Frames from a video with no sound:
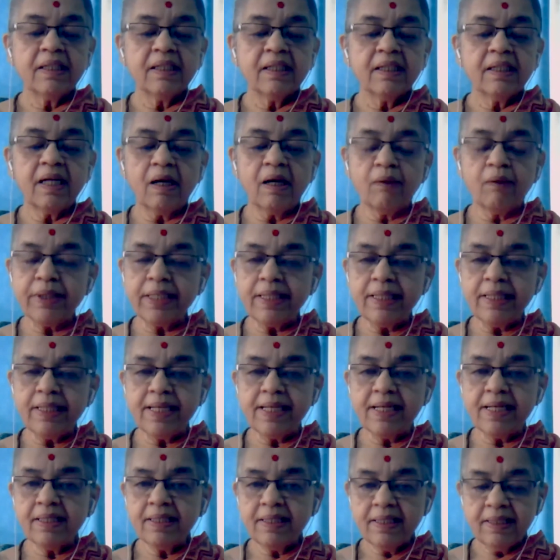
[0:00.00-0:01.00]

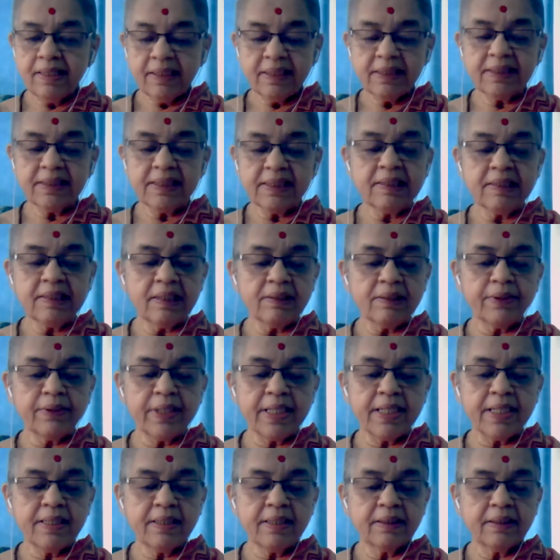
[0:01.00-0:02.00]
Kautilya is
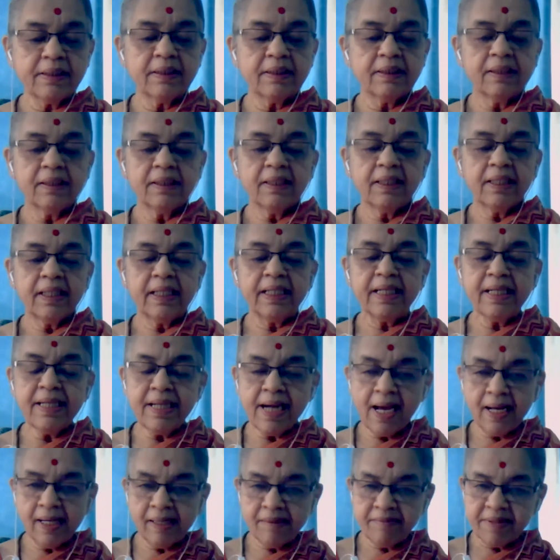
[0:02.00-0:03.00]
including in
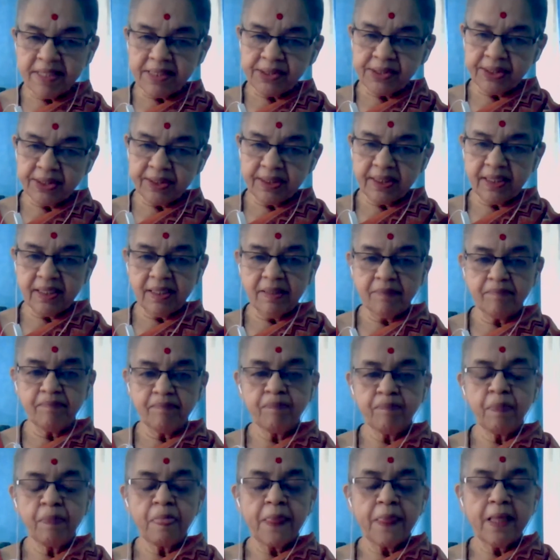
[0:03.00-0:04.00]
Anvikshiki
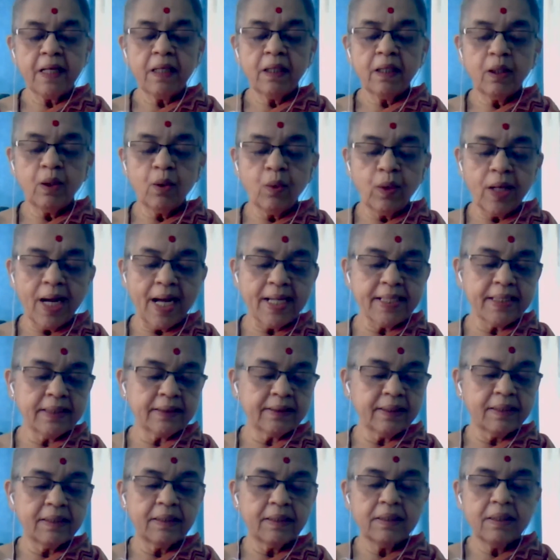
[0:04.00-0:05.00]

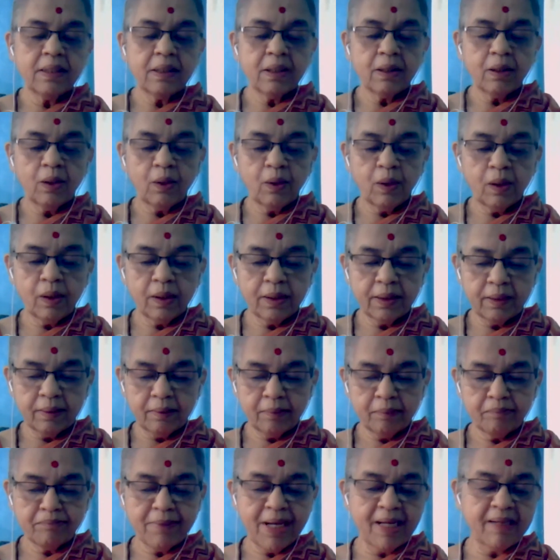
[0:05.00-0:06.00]
Lokayata or
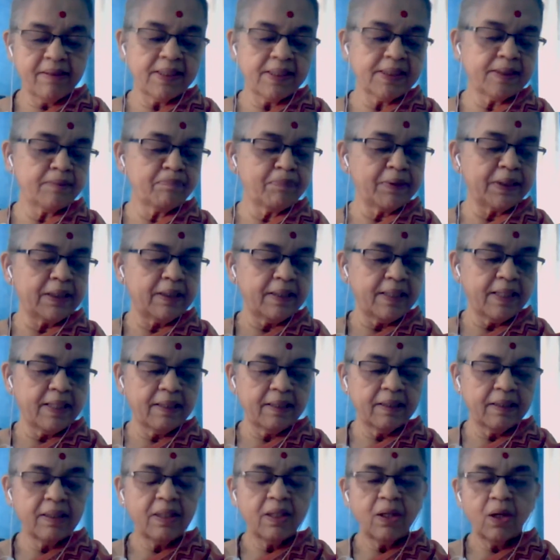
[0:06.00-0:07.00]

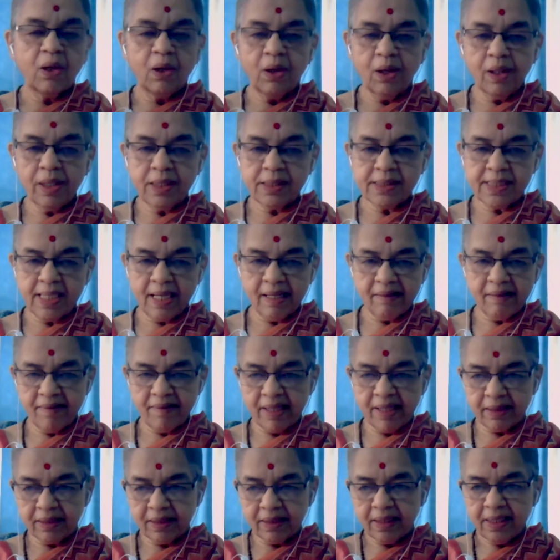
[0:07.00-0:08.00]
Barhaspatya or
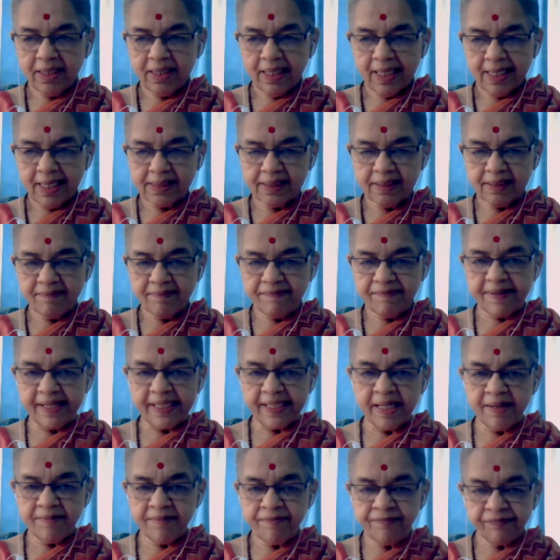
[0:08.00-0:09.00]
Charvaka as the
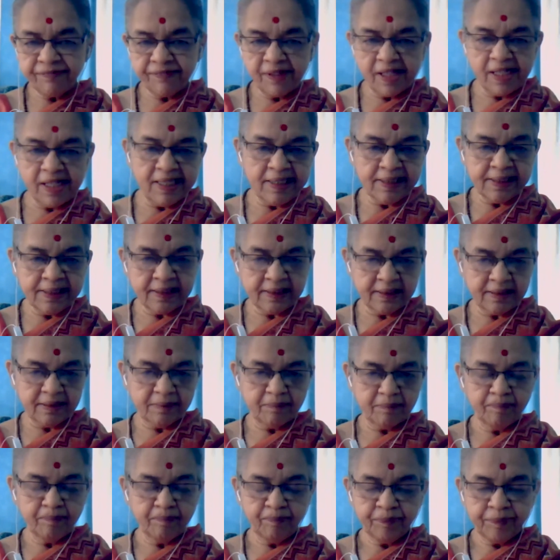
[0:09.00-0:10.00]
very first
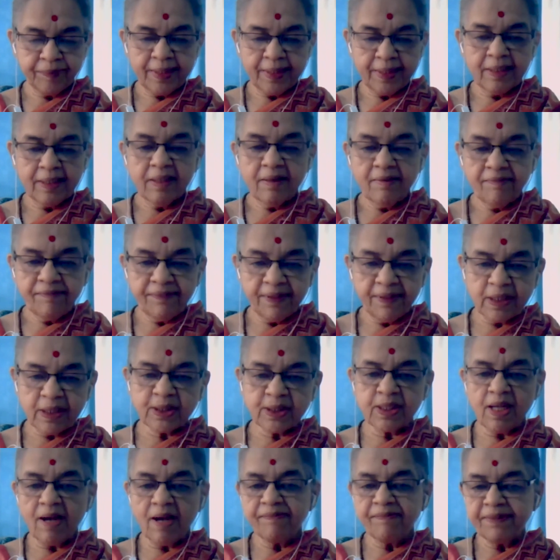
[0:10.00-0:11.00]

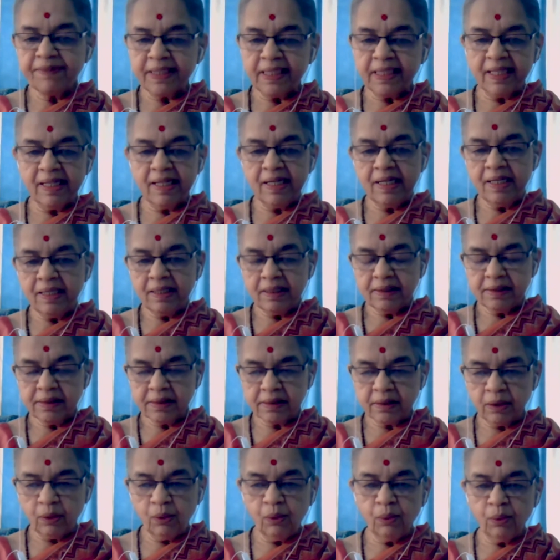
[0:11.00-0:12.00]
philosophical
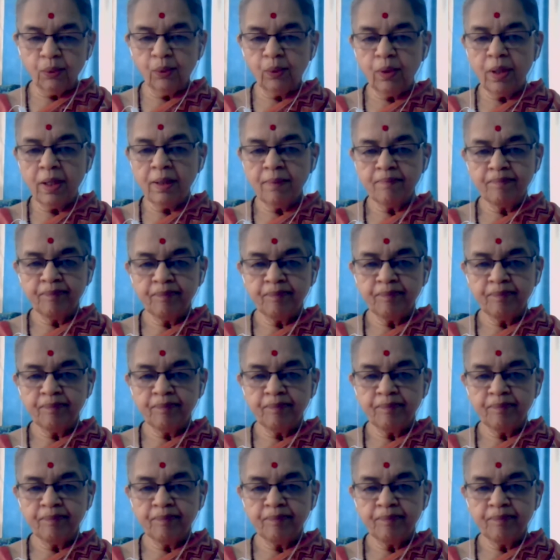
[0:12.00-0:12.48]
school